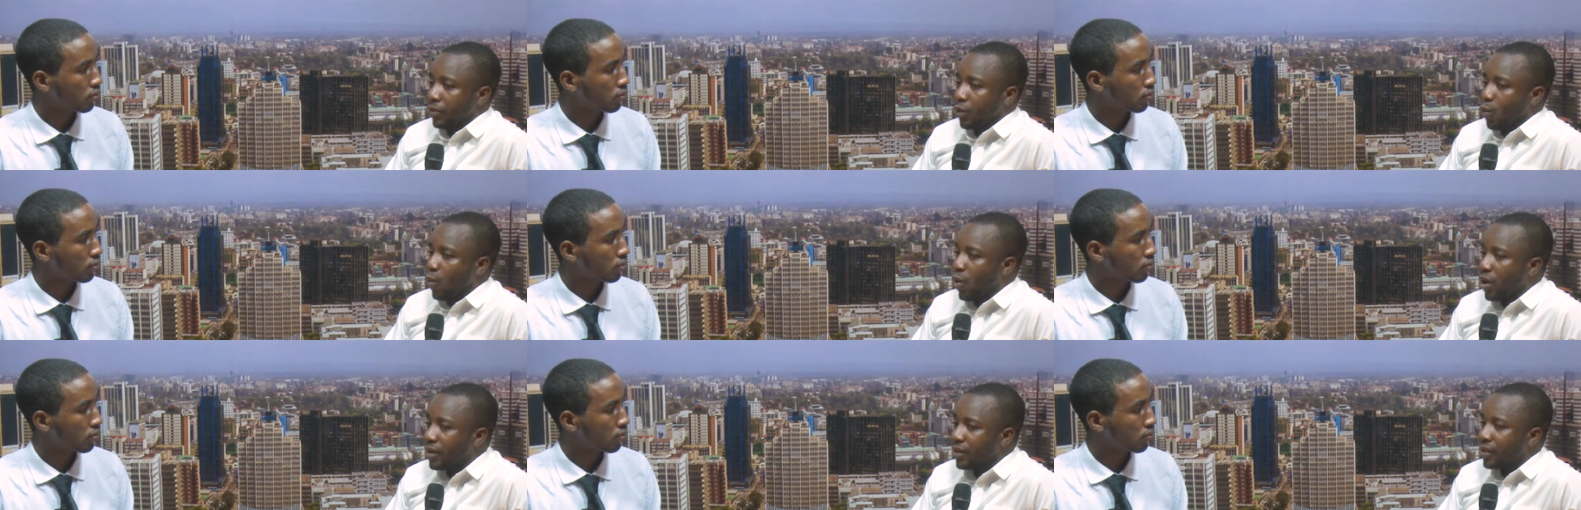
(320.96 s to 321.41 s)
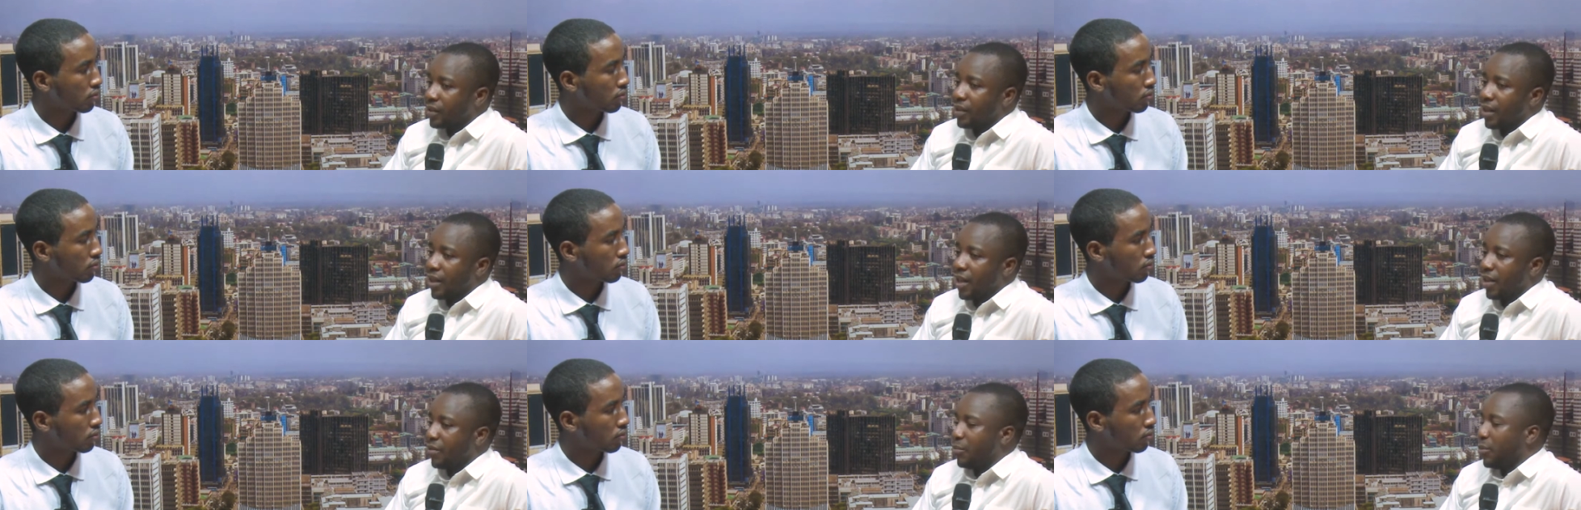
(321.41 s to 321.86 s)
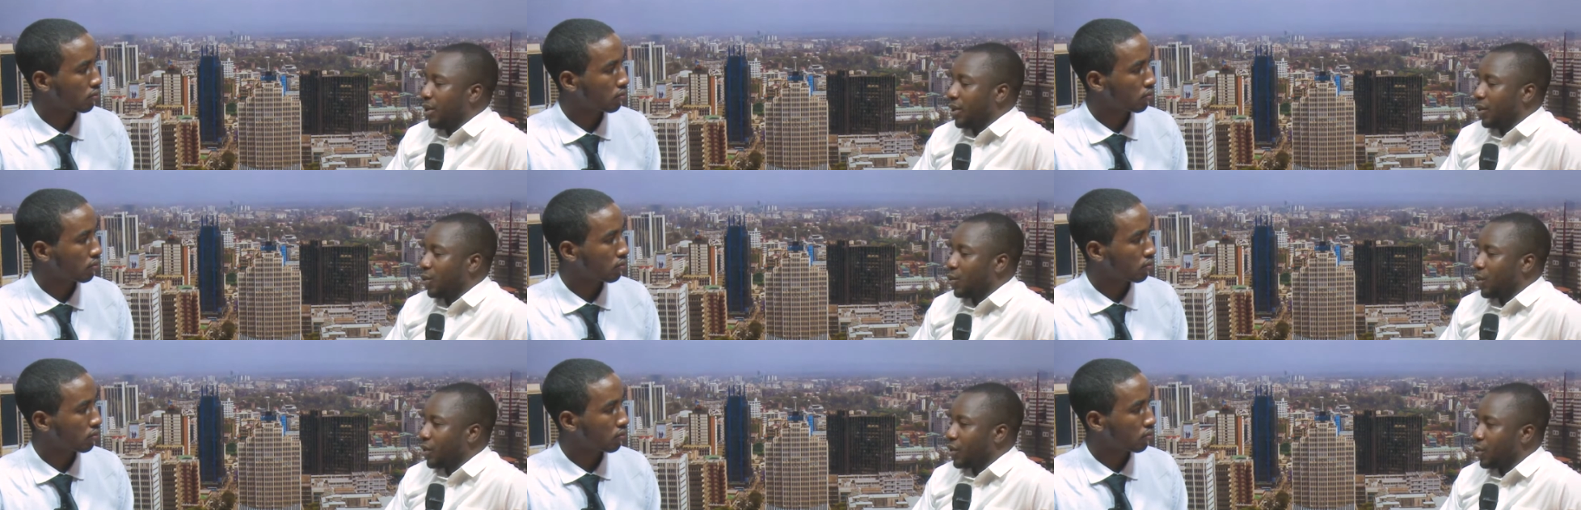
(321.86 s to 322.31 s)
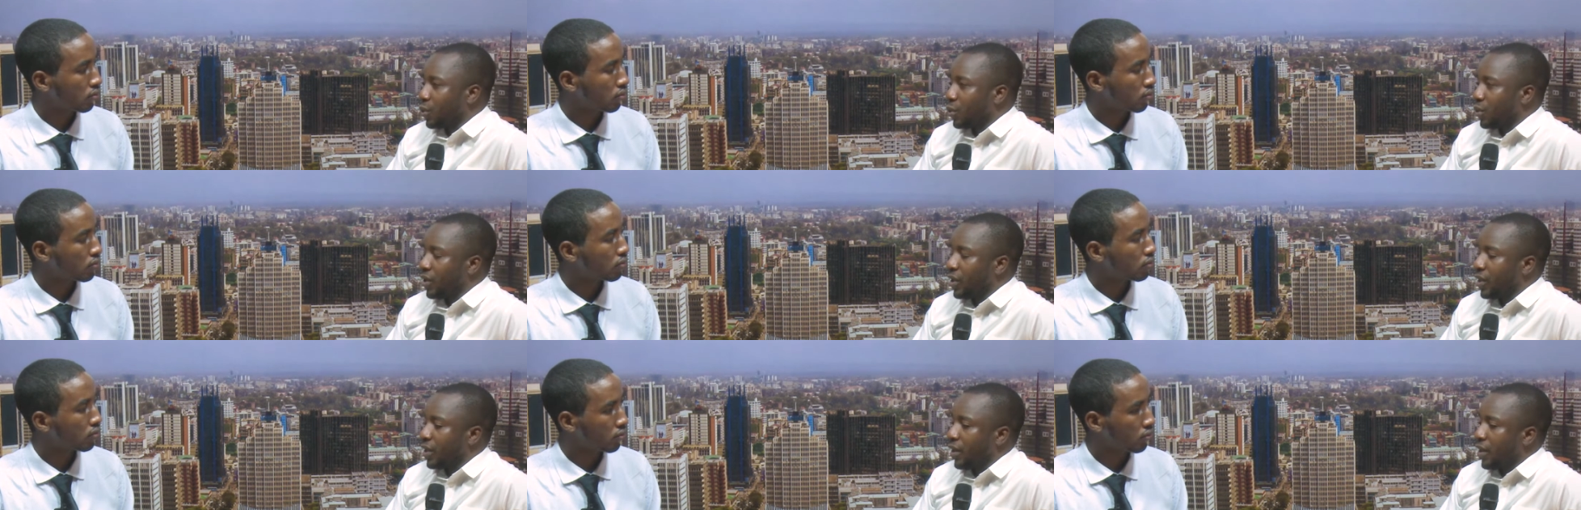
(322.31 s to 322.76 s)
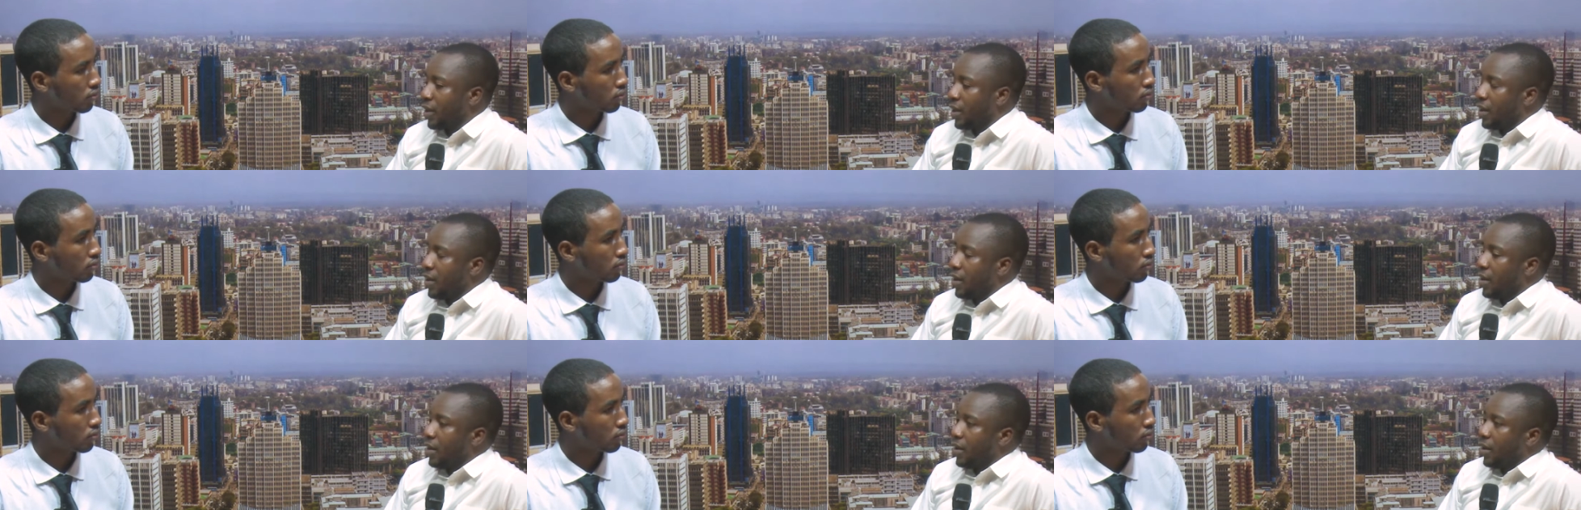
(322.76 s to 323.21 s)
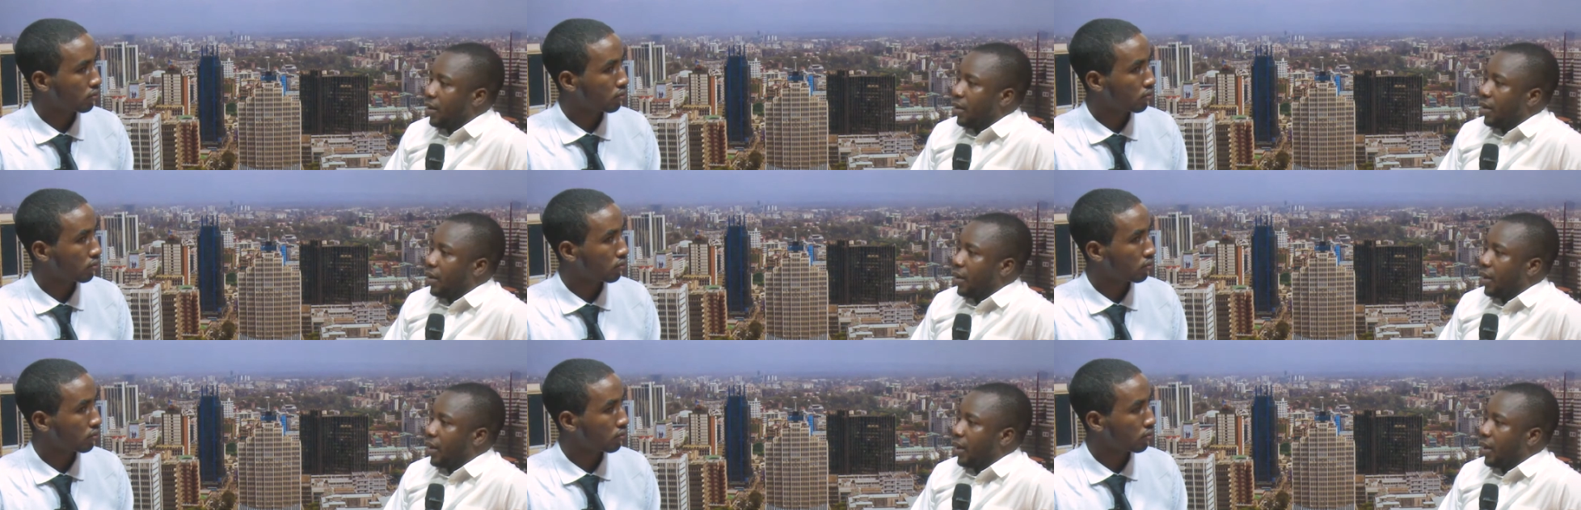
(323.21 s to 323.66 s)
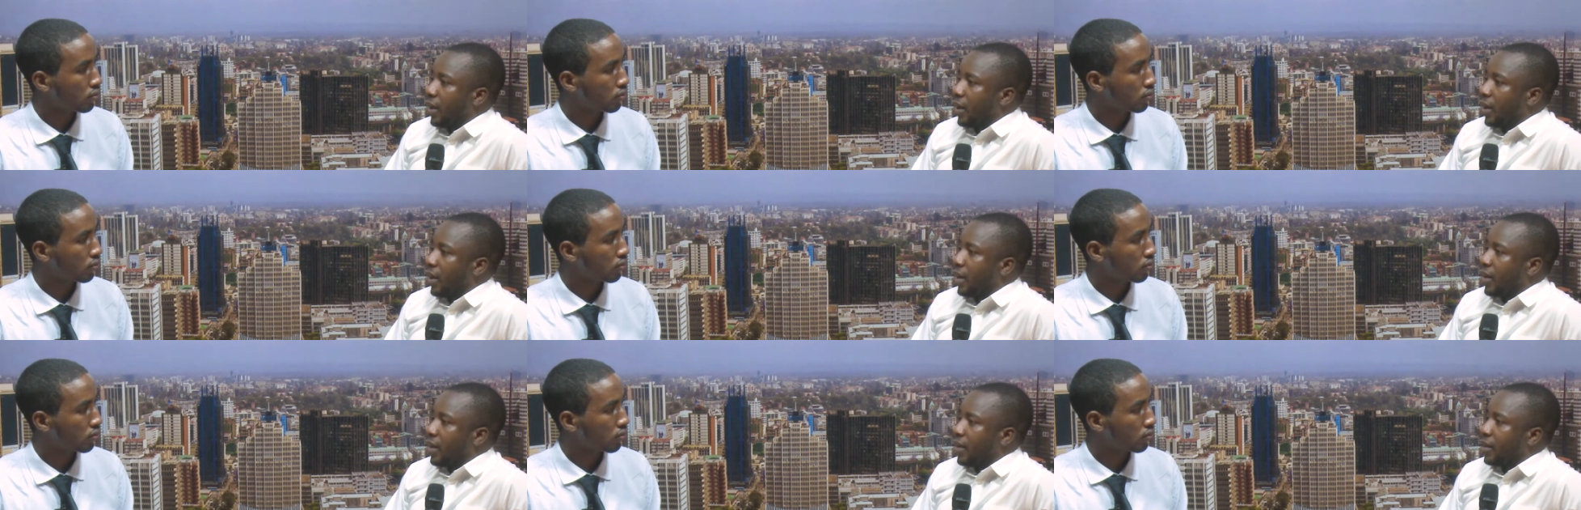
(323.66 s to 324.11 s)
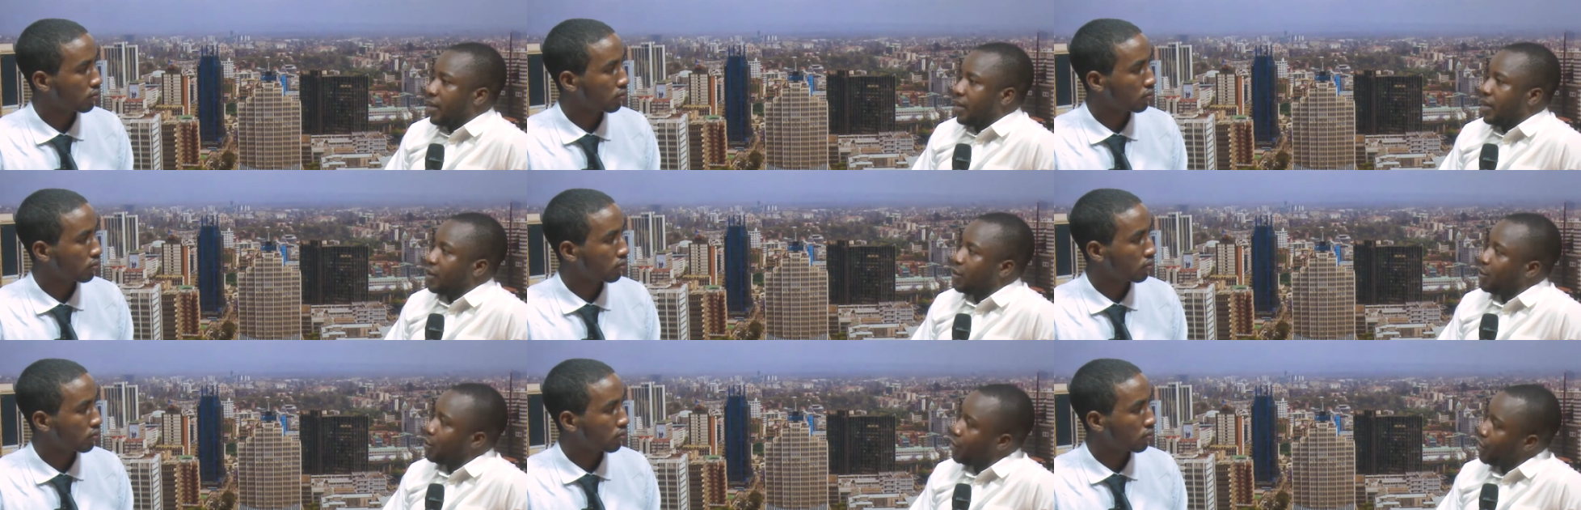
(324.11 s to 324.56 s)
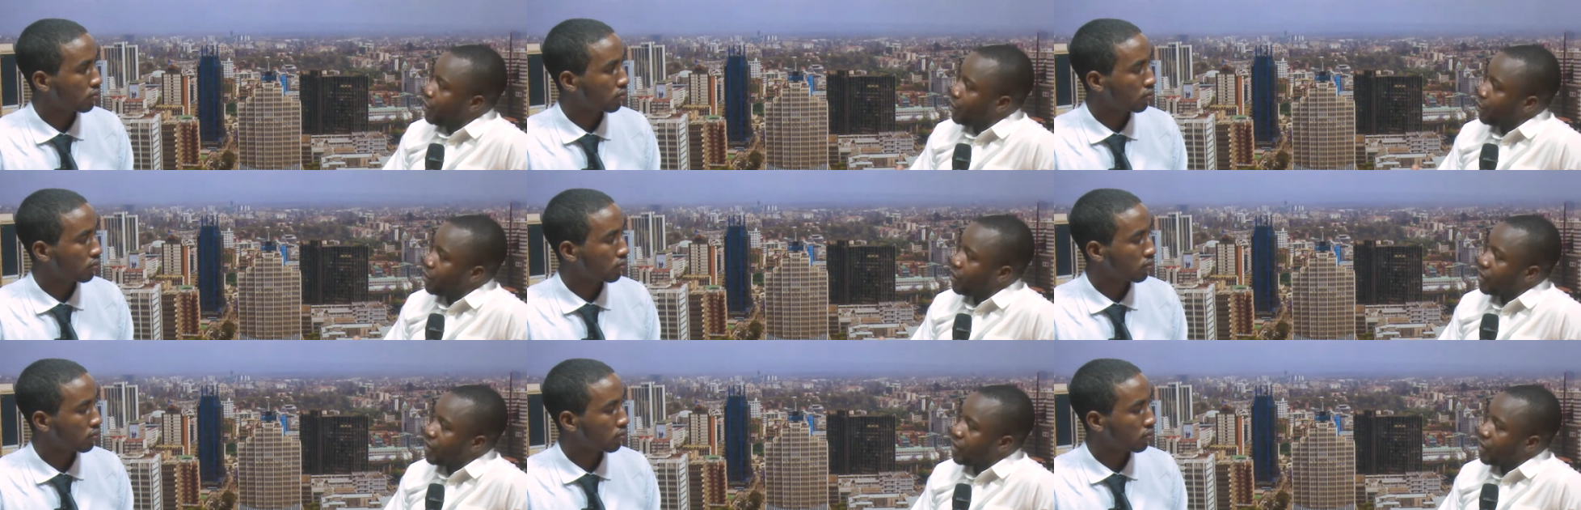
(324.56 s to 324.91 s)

Speaker 1: once they have been questioned, mm-hmm. The Judicial